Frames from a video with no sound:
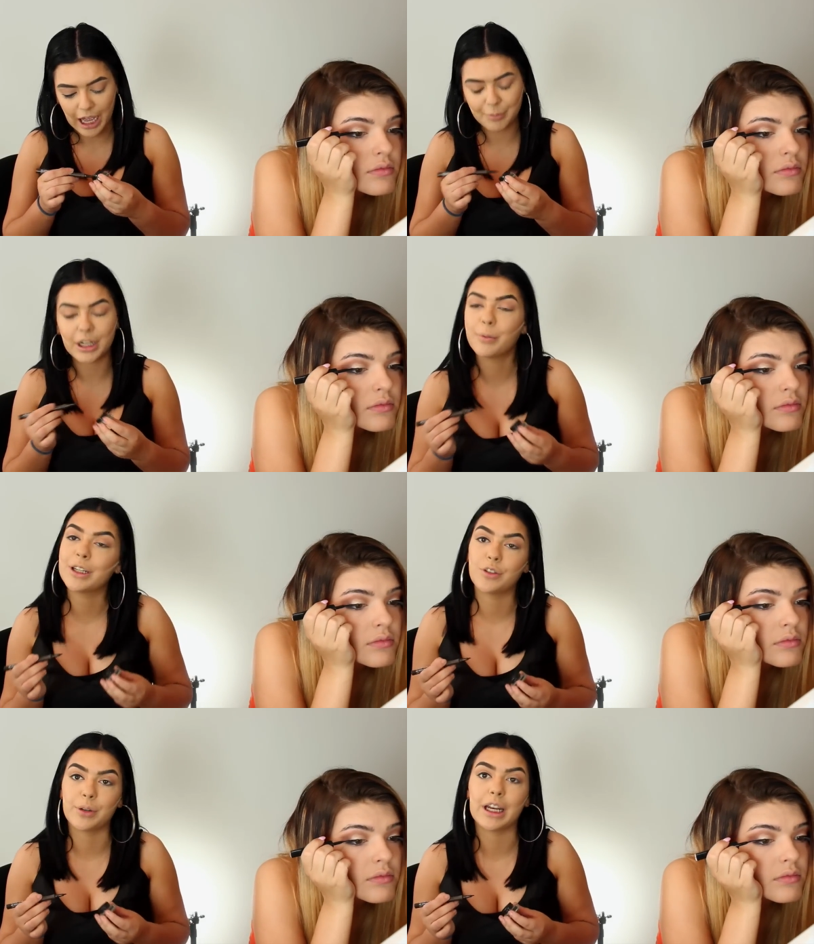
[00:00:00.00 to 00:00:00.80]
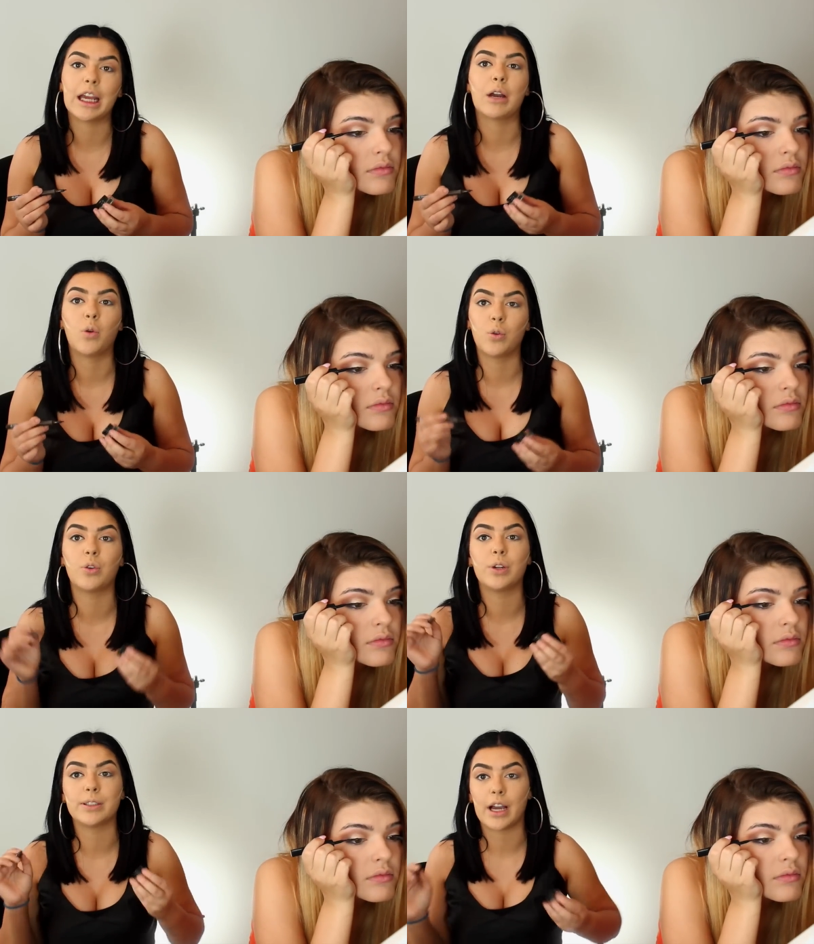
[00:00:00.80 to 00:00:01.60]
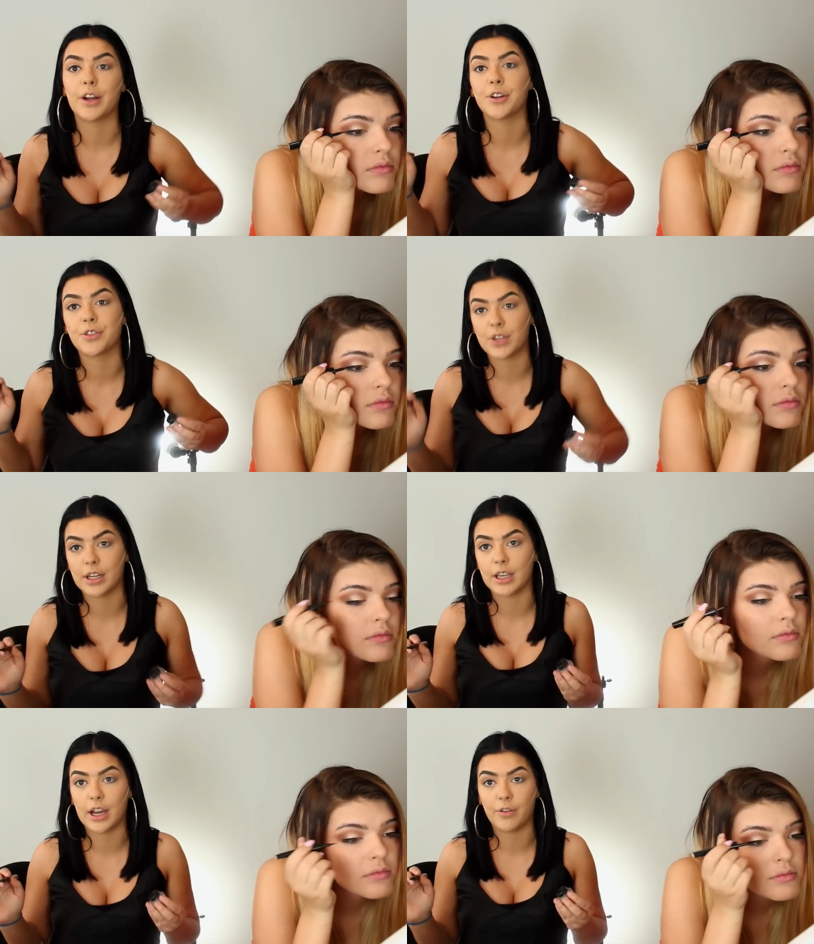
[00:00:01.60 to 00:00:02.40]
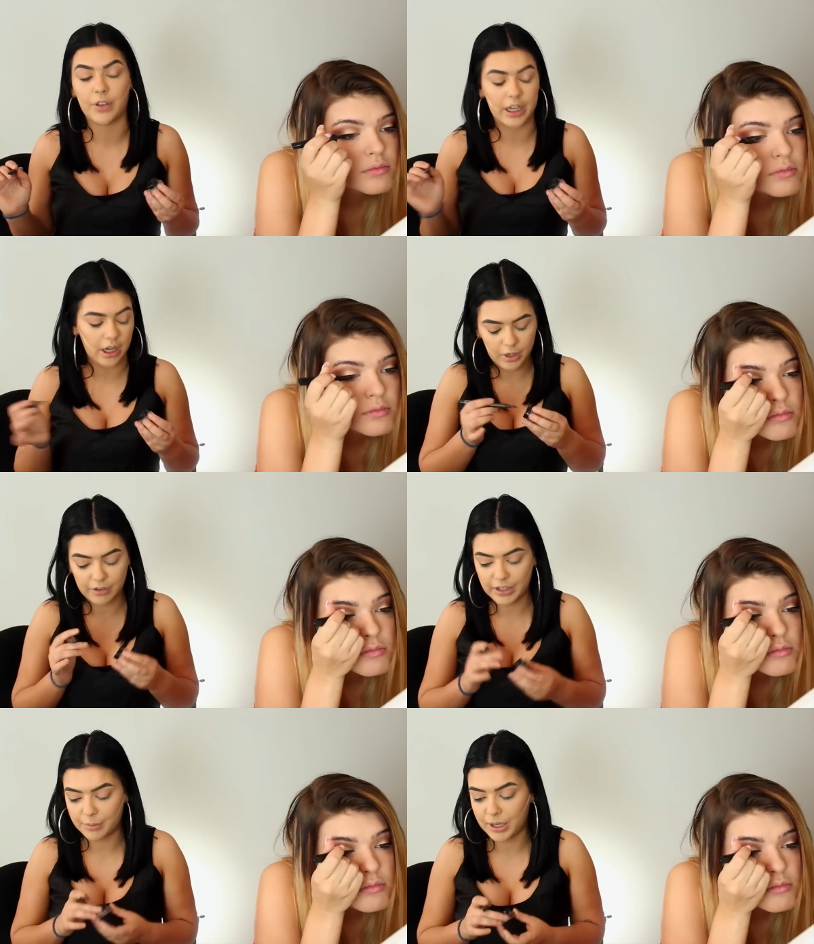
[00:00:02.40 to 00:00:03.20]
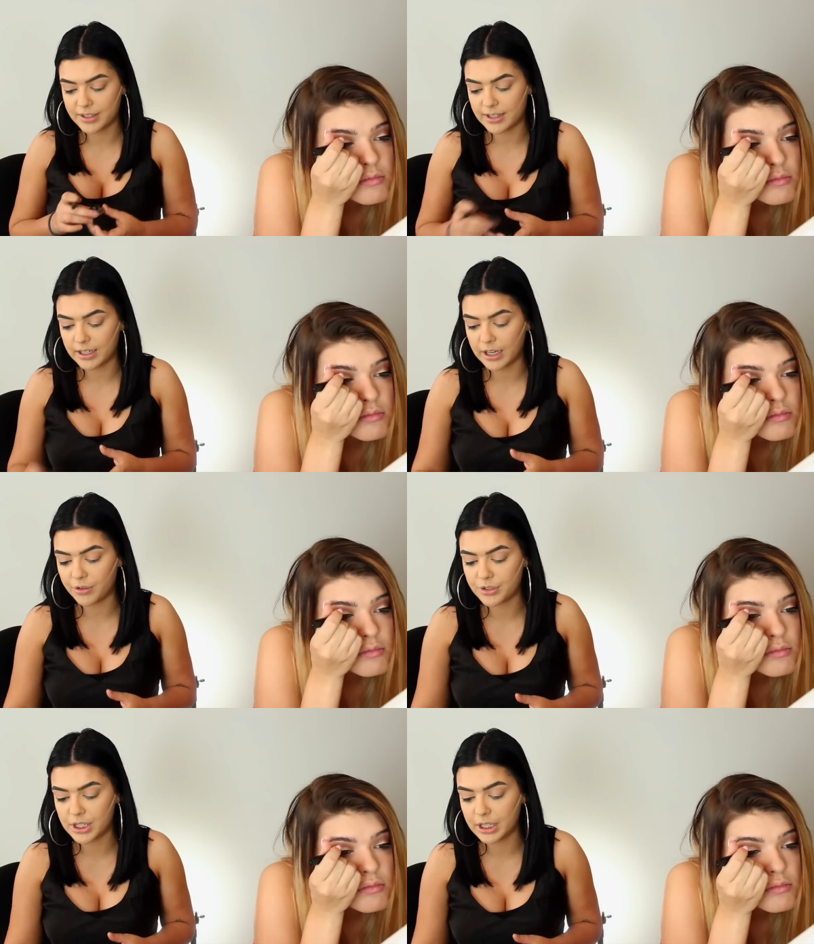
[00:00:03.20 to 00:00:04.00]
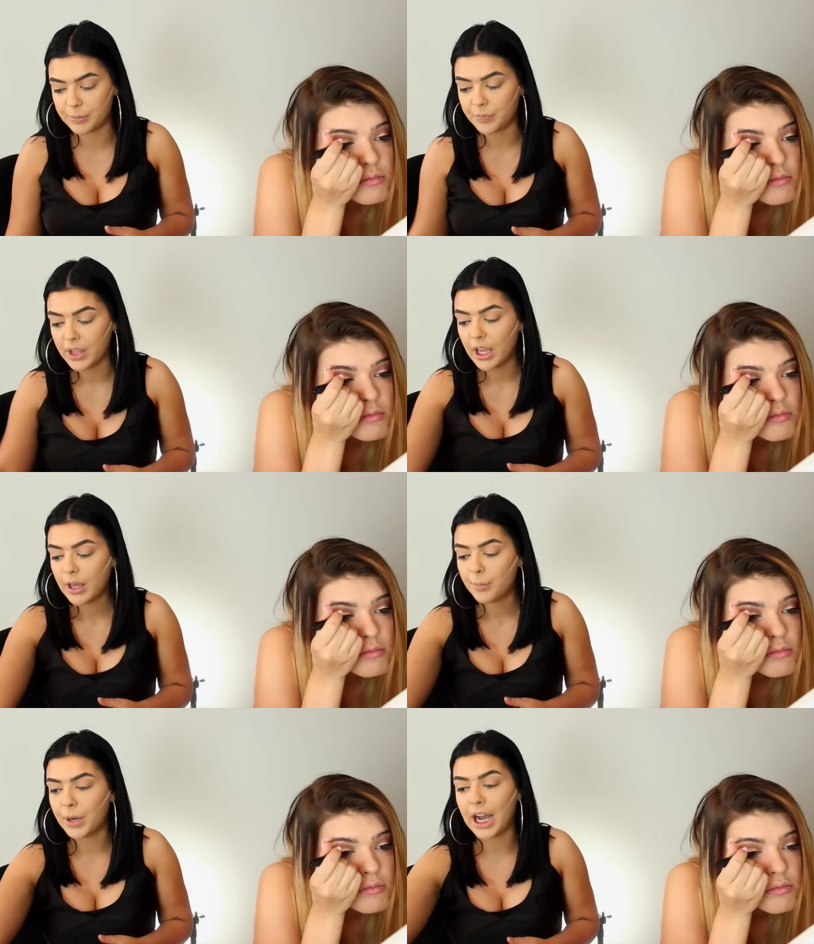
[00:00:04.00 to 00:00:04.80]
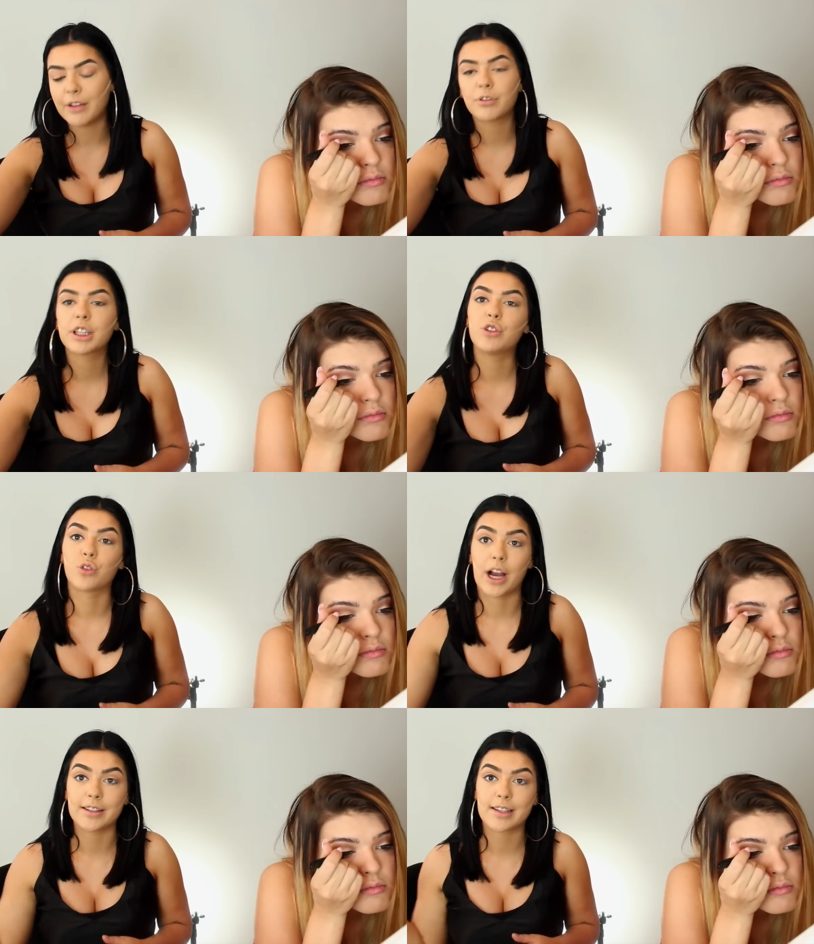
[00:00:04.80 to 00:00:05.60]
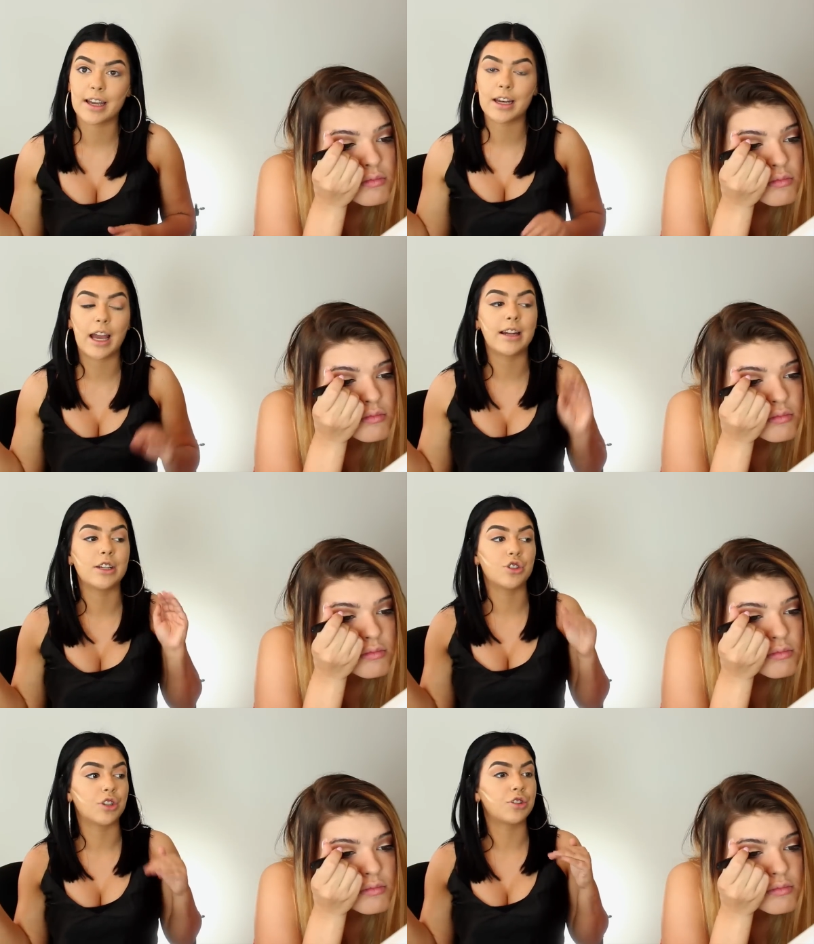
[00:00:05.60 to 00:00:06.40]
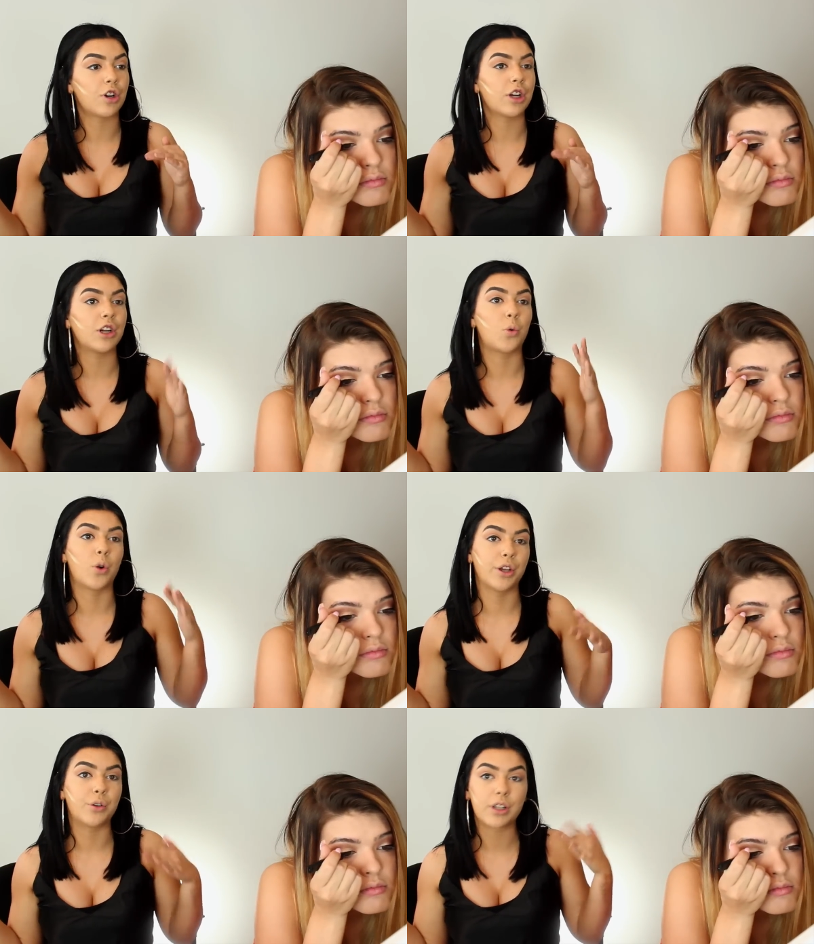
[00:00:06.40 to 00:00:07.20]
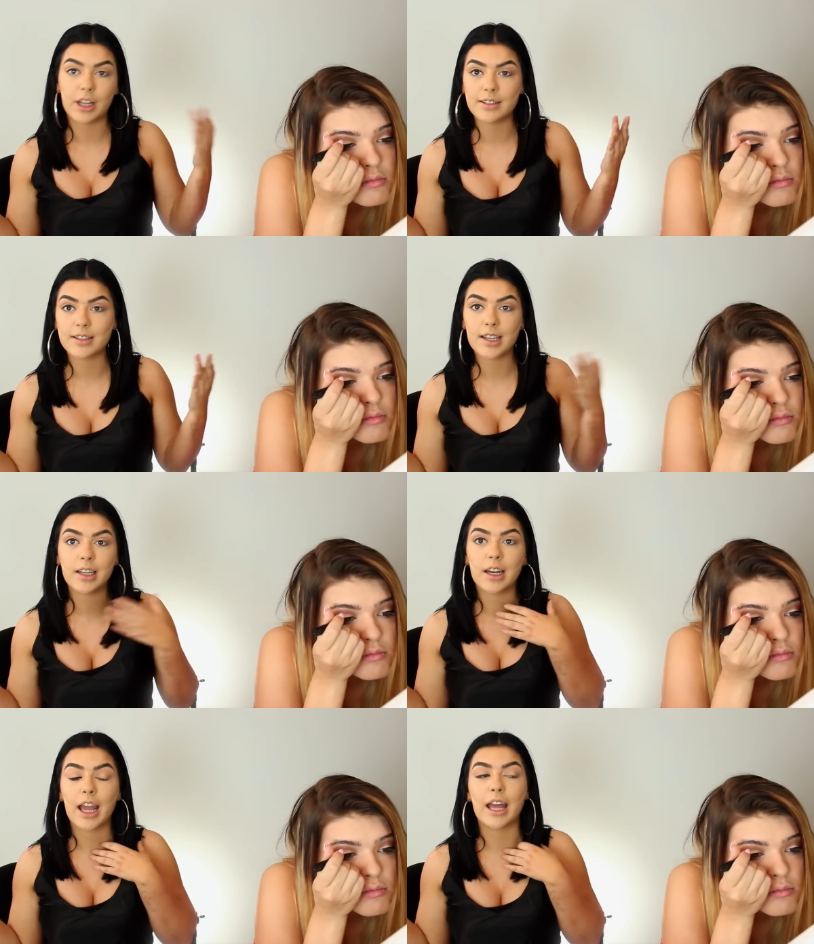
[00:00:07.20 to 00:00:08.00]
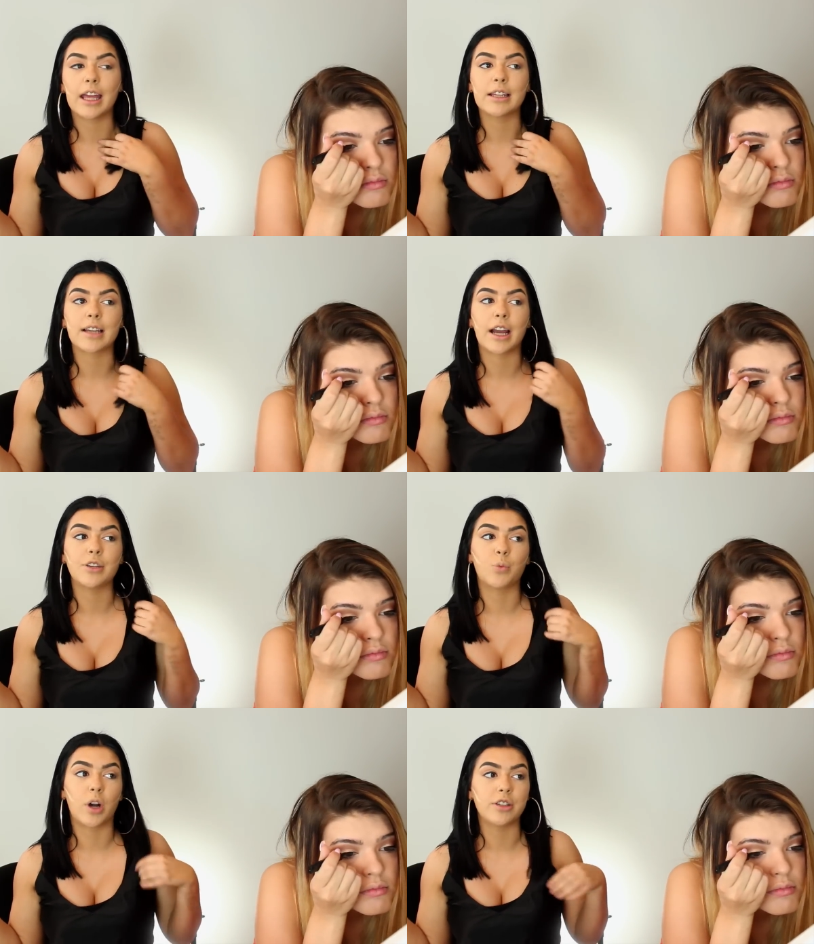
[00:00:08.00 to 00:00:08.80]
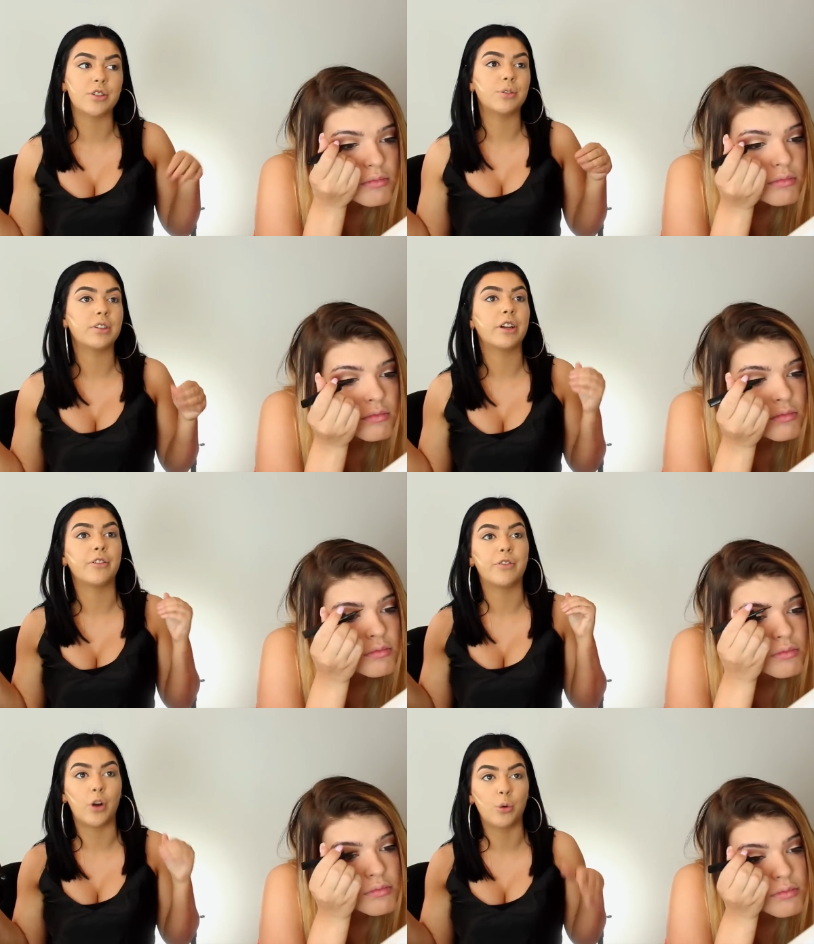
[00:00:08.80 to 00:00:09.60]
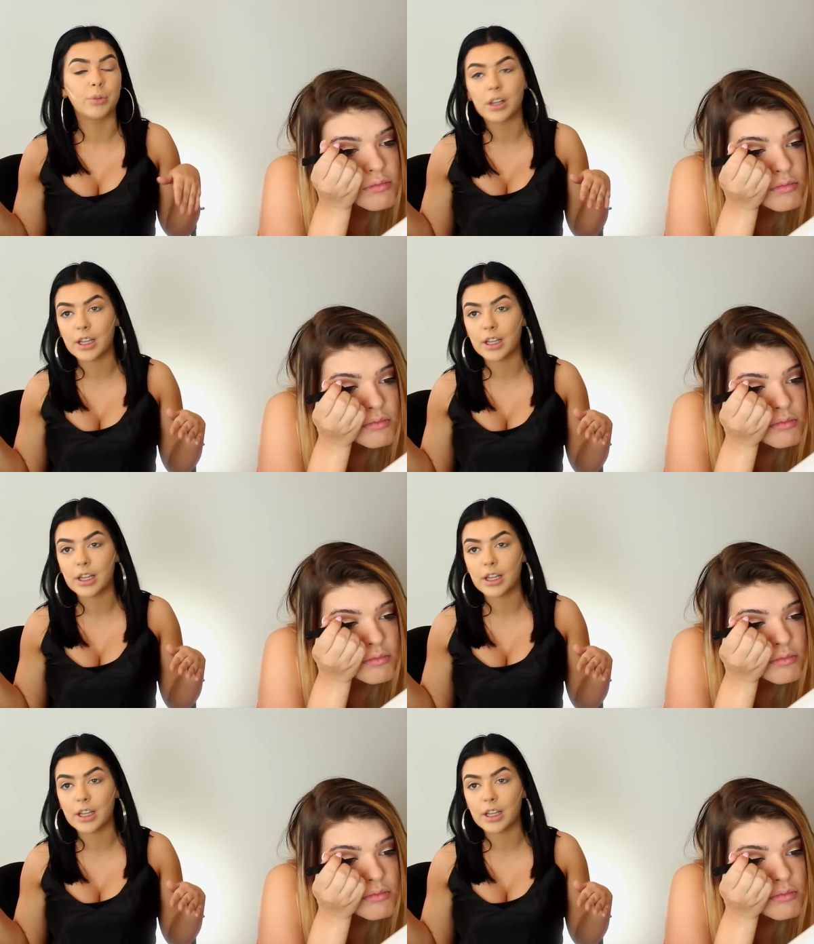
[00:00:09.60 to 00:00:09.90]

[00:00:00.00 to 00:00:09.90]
Speaker 1: I'm going to be doing a whole entire skincare video of like my skincare routine, but I have really dry skin and I just started oil cleansing and I was using a foam